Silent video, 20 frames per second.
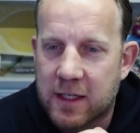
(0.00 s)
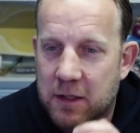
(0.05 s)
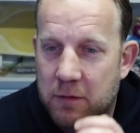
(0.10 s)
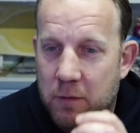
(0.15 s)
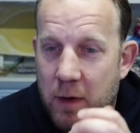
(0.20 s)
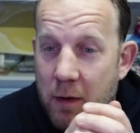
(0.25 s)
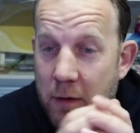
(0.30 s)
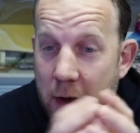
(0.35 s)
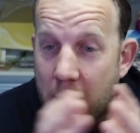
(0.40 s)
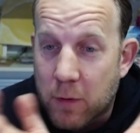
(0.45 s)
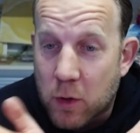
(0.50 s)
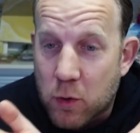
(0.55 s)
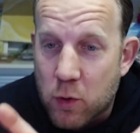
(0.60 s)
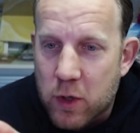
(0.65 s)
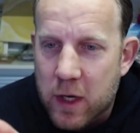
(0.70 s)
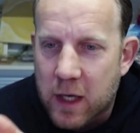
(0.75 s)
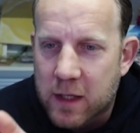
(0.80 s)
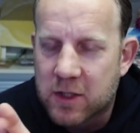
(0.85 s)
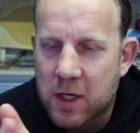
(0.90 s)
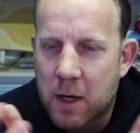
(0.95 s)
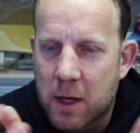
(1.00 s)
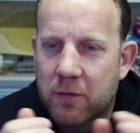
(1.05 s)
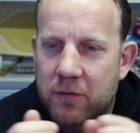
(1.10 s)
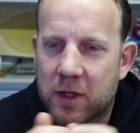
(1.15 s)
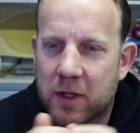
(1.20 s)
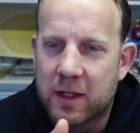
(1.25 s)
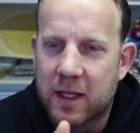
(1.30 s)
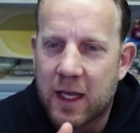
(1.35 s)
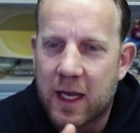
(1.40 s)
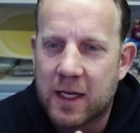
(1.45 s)
And I'm good at some of
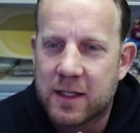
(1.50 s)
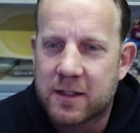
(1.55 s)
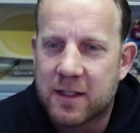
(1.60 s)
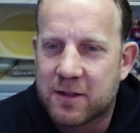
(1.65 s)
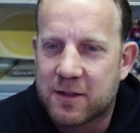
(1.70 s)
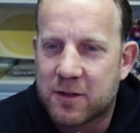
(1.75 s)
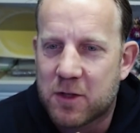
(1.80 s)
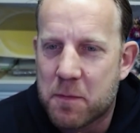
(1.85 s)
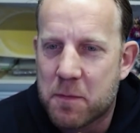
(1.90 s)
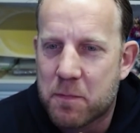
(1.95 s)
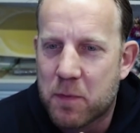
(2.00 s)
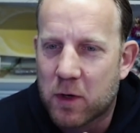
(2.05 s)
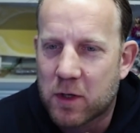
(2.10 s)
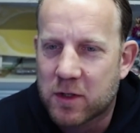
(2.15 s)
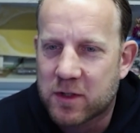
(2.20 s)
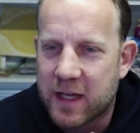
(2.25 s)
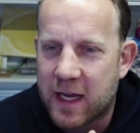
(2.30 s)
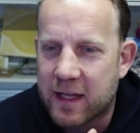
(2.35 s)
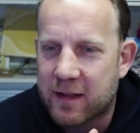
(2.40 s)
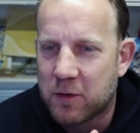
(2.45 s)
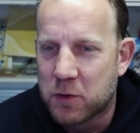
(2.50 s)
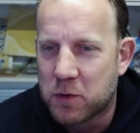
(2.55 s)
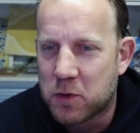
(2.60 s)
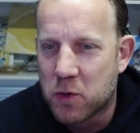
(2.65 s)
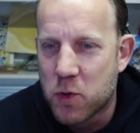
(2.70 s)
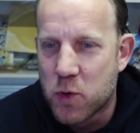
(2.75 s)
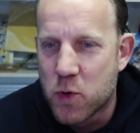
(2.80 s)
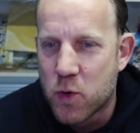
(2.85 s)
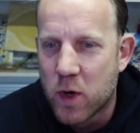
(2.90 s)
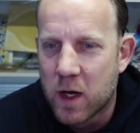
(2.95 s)
the things that Studyportals had to
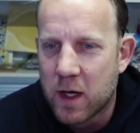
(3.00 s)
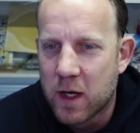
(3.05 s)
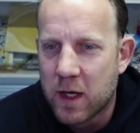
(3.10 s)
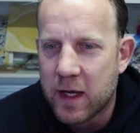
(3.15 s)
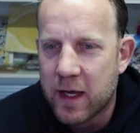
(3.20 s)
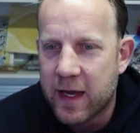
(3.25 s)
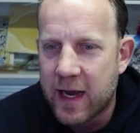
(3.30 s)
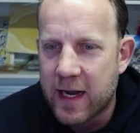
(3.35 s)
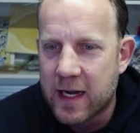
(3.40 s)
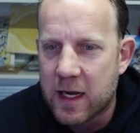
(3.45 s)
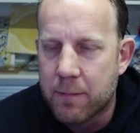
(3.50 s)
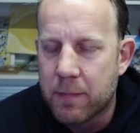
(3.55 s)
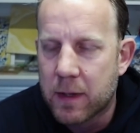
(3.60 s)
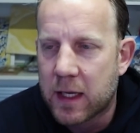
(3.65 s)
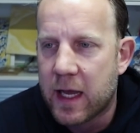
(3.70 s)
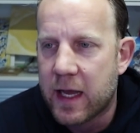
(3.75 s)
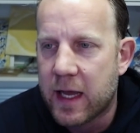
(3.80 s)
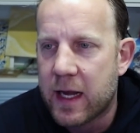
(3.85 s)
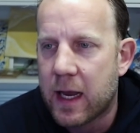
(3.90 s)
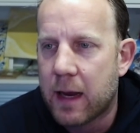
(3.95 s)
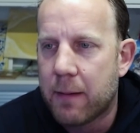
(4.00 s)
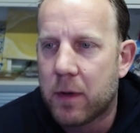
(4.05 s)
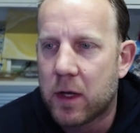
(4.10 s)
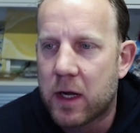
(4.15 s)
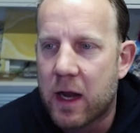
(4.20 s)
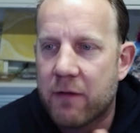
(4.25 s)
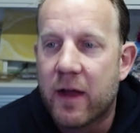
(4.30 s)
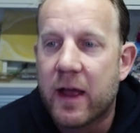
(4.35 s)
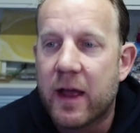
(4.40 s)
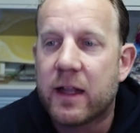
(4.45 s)
do in the beginning, but
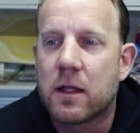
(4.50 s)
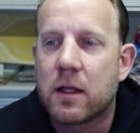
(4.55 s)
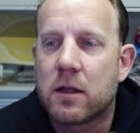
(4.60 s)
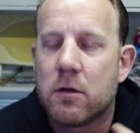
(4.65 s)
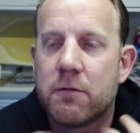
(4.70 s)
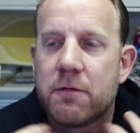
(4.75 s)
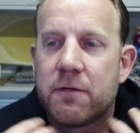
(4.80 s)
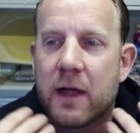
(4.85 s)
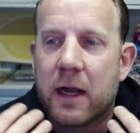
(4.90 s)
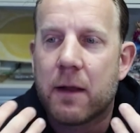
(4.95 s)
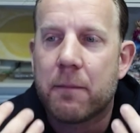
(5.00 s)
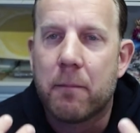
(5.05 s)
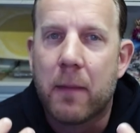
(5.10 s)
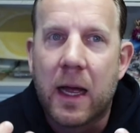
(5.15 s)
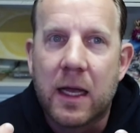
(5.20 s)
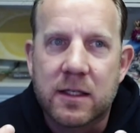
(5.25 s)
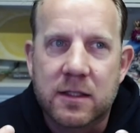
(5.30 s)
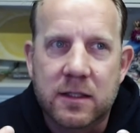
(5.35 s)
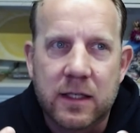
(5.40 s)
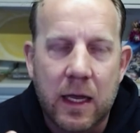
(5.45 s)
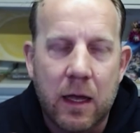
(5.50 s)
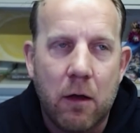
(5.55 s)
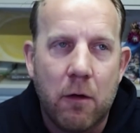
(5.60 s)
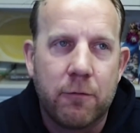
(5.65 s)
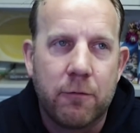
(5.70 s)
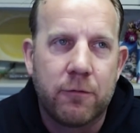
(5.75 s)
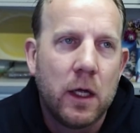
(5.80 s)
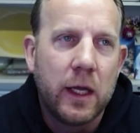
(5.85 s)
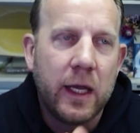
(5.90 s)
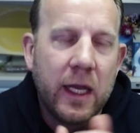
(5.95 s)
I've had to develop
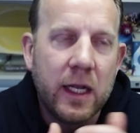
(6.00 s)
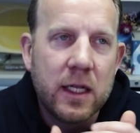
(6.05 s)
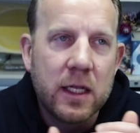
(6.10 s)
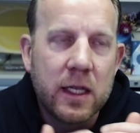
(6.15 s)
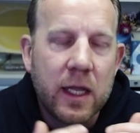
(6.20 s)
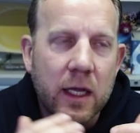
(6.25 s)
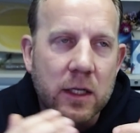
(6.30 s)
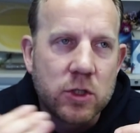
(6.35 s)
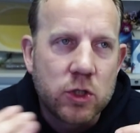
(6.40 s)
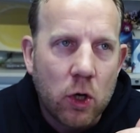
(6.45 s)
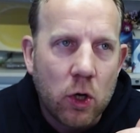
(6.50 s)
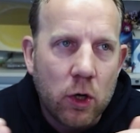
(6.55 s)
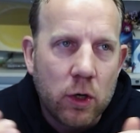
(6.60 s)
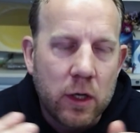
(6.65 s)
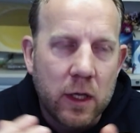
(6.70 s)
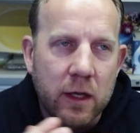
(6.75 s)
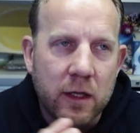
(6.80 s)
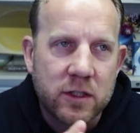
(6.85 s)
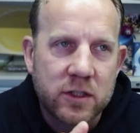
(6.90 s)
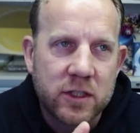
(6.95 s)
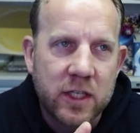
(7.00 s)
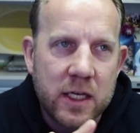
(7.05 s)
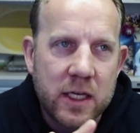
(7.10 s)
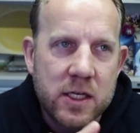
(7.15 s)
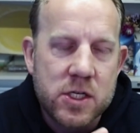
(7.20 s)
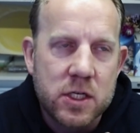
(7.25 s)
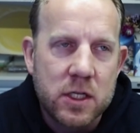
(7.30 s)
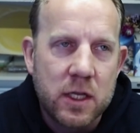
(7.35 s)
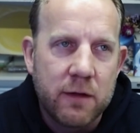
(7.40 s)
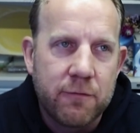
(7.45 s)
myself in their journey,
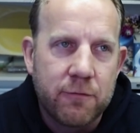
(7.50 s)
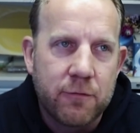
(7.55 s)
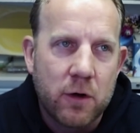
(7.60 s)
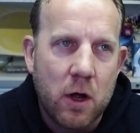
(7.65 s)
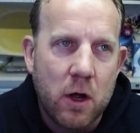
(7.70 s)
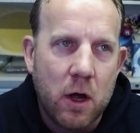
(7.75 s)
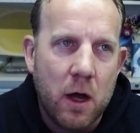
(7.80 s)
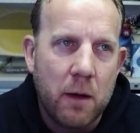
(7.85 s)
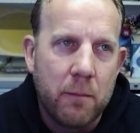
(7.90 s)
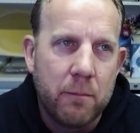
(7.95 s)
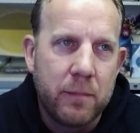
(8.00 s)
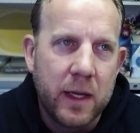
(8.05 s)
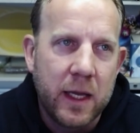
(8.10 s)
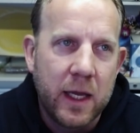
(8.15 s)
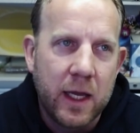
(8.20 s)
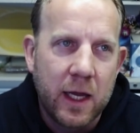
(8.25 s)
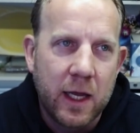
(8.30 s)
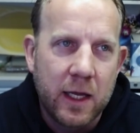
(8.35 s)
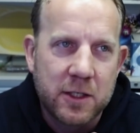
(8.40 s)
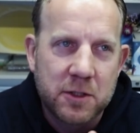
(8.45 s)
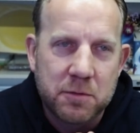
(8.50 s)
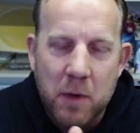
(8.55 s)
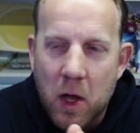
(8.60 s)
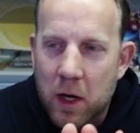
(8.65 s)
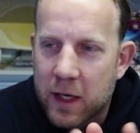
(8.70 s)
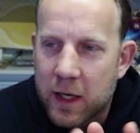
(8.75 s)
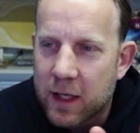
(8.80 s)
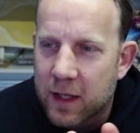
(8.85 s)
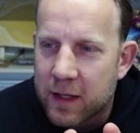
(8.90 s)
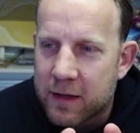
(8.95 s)
essentially from being a small
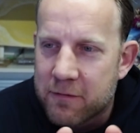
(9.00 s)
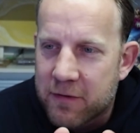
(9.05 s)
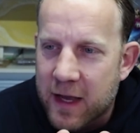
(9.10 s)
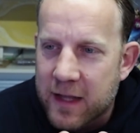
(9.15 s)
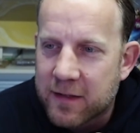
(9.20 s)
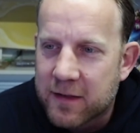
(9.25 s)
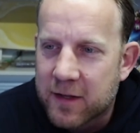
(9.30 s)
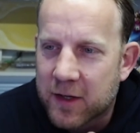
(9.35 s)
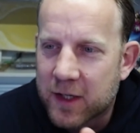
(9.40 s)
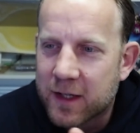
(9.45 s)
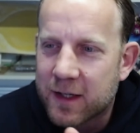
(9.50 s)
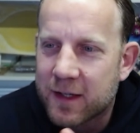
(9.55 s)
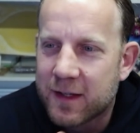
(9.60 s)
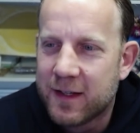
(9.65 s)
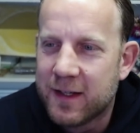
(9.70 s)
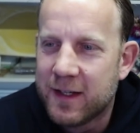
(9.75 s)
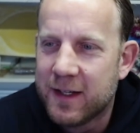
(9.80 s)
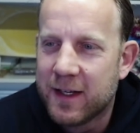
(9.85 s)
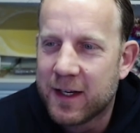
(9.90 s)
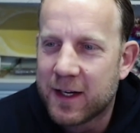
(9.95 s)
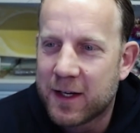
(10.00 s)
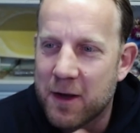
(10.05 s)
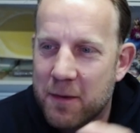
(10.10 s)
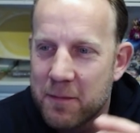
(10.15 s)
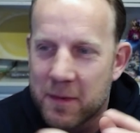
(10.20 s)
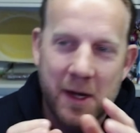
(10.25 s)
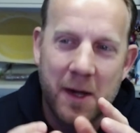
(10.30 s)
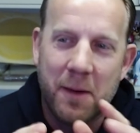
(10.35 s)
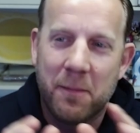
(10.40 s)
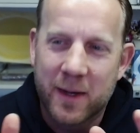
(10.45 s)
little inventor,
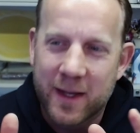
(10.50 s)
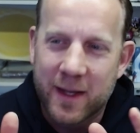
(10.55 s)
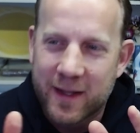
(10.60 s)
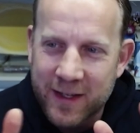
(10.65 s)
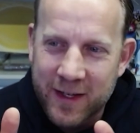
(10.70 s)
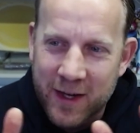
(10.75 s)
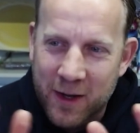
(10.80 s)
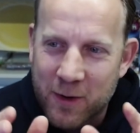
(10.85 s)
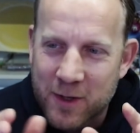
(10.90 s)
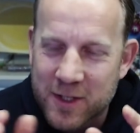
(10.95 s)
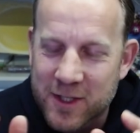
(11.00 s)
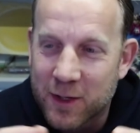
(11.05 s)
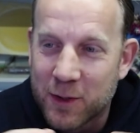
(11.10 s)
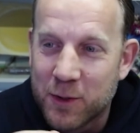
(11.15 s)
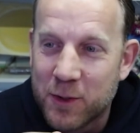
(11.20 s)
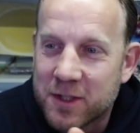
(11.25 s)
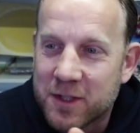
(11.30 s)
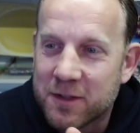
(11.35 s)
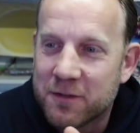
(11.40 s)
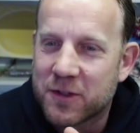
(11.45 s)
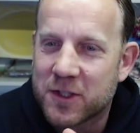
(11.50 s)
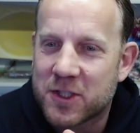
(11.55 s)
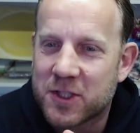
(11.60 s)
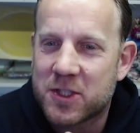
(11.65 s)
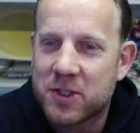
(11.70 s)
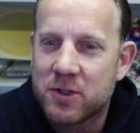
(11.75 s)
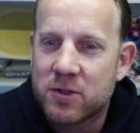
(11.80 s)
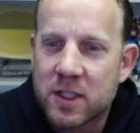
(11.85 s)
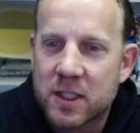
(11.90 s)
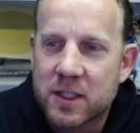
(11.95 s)
coming up with, a solution for
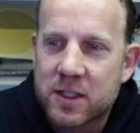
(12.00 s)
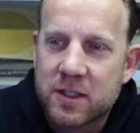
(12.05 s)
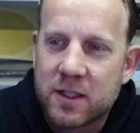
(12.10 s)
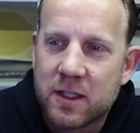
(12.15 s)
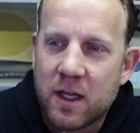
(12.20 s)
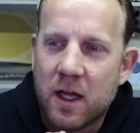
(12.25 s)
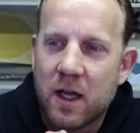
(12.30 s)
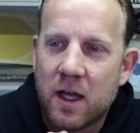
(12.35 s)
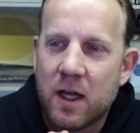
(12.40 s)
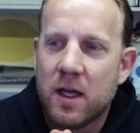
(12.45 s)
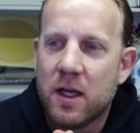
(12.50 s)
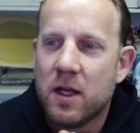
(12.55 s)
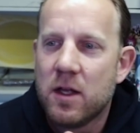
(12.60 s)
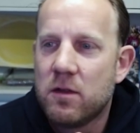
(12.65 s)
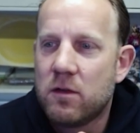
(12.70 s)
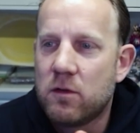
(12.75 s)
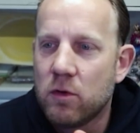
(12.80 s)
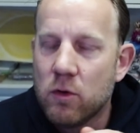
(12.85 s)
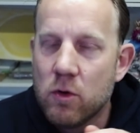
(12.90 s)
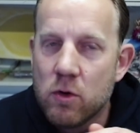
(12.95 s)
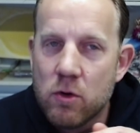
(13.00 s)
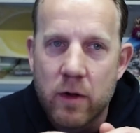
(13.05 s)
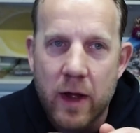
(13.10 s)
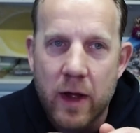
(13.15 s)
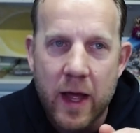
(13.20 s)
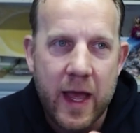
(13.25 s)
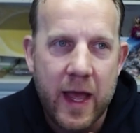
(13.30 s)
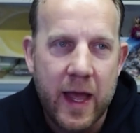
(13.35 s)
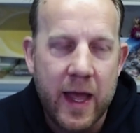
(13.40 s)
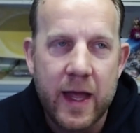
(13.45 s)
students, to
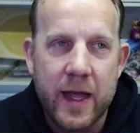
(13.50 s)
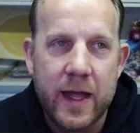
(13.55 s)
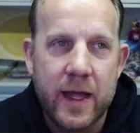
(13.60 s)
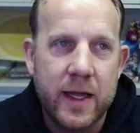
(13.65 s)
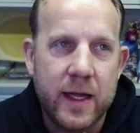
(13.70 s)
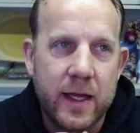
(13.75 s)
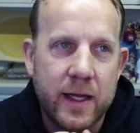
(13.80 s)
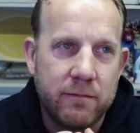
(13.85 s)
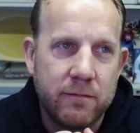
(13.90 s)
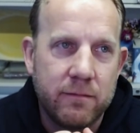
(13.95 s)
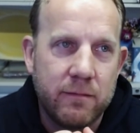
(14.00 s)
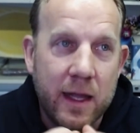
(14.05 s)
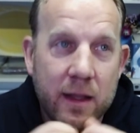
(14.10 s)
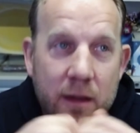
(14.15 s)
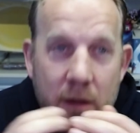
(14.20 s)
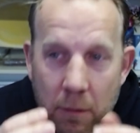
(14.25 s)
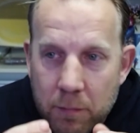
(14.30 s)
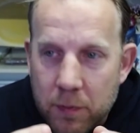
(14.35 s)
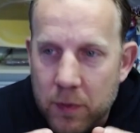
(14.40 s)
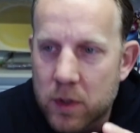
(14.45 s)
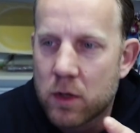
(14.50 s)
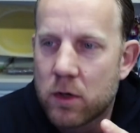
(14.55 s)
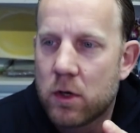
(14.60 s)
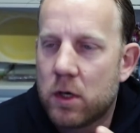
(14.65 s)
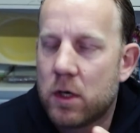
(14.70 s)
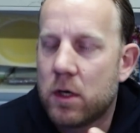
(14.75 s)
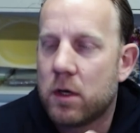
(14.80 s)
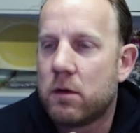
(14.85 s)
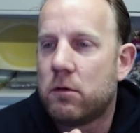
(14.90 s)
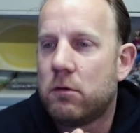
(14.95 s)
a
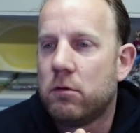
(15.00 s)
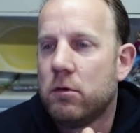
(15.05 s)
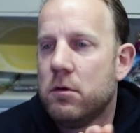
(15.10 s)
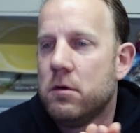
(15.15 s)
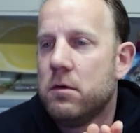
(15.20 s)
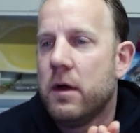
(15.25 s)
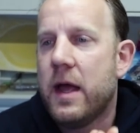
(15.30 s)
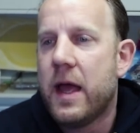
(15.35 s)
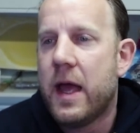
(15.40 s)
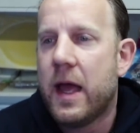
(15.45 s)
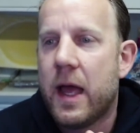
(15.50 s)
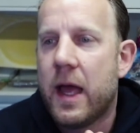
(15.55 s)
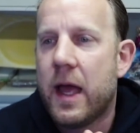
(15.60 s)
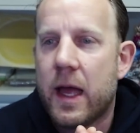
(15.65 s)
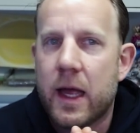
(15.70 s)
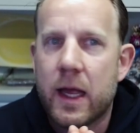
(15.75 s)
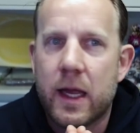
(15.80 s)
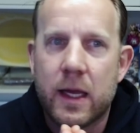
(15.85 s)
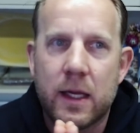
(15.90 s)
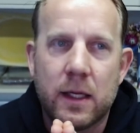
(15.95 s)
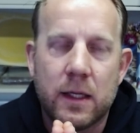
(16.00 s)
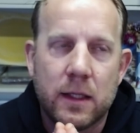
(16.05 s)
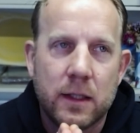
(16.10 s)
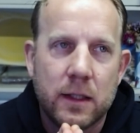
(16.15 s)
entrepreneur, to a